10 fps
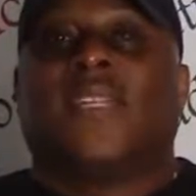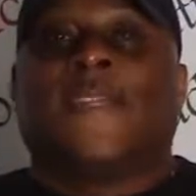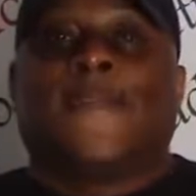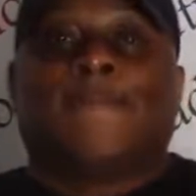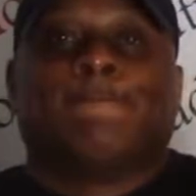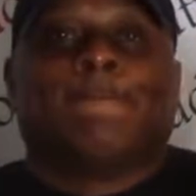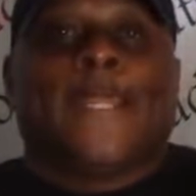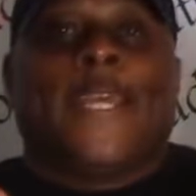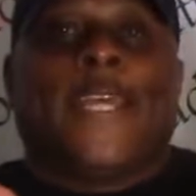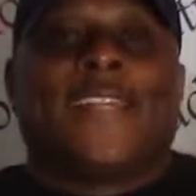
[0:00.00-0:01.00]
And
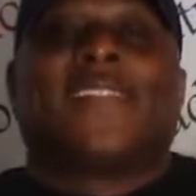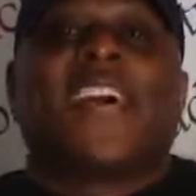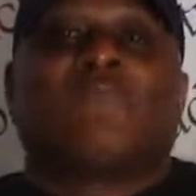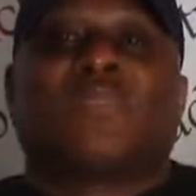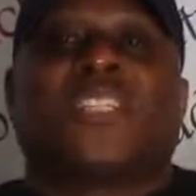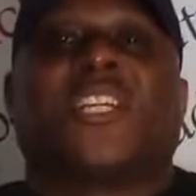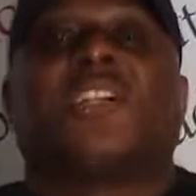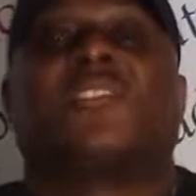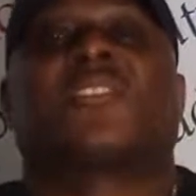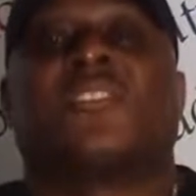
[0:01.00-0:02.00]
in that
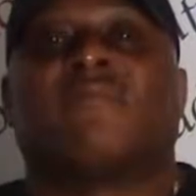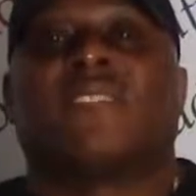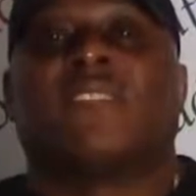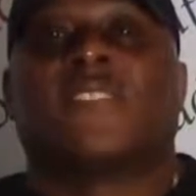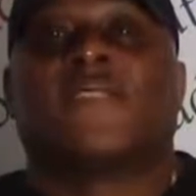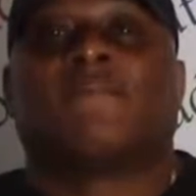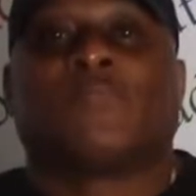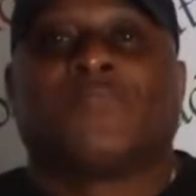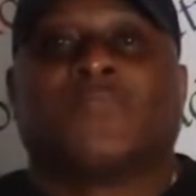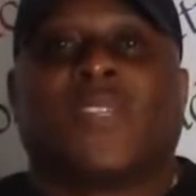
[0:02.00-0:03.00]
particular series,
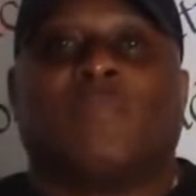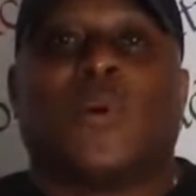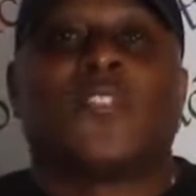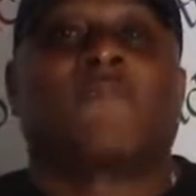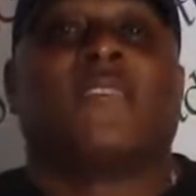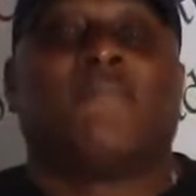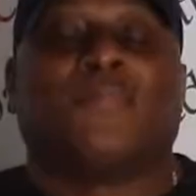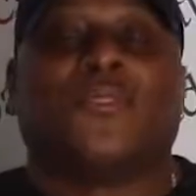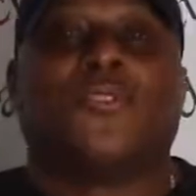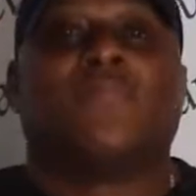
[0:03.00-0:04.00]
most
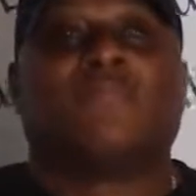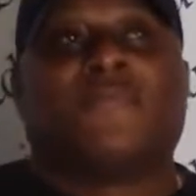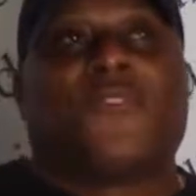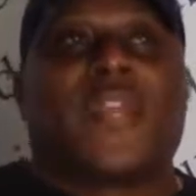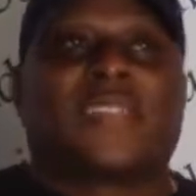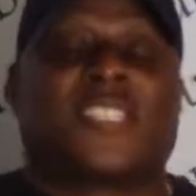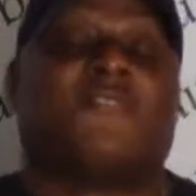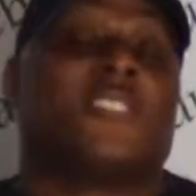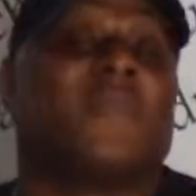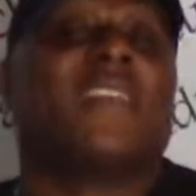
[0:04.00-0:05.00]
people, before that
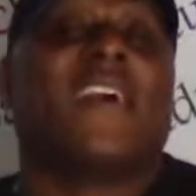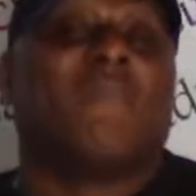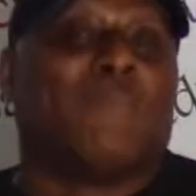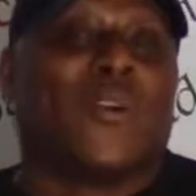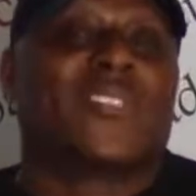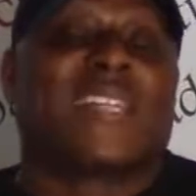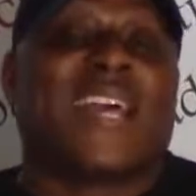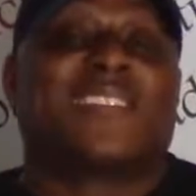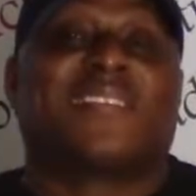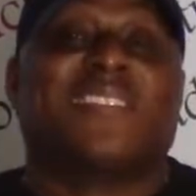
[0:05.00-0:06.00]
series began, most
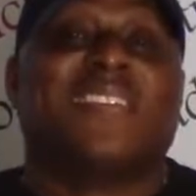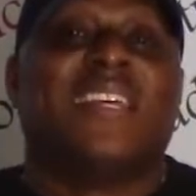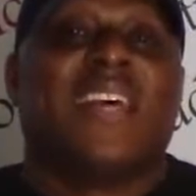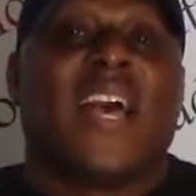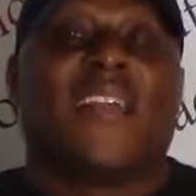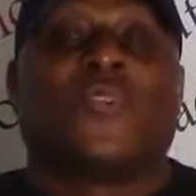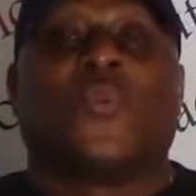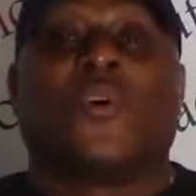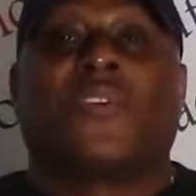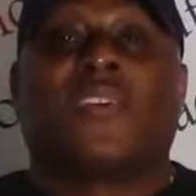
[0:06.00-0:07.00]
actually had the
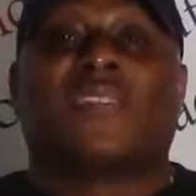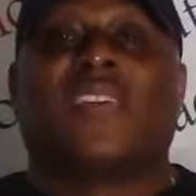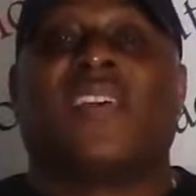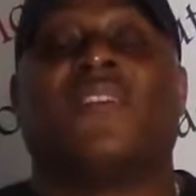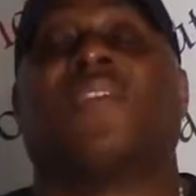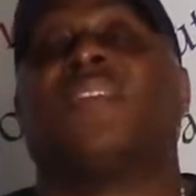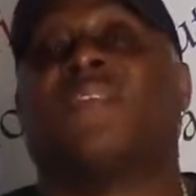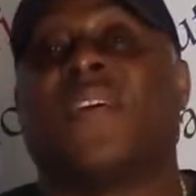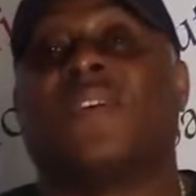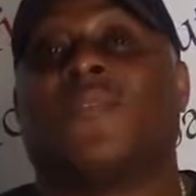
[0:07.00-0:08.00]
Warriors heavily
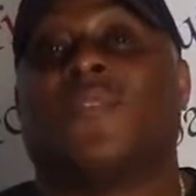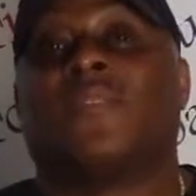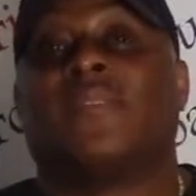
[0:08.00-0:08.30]
favored.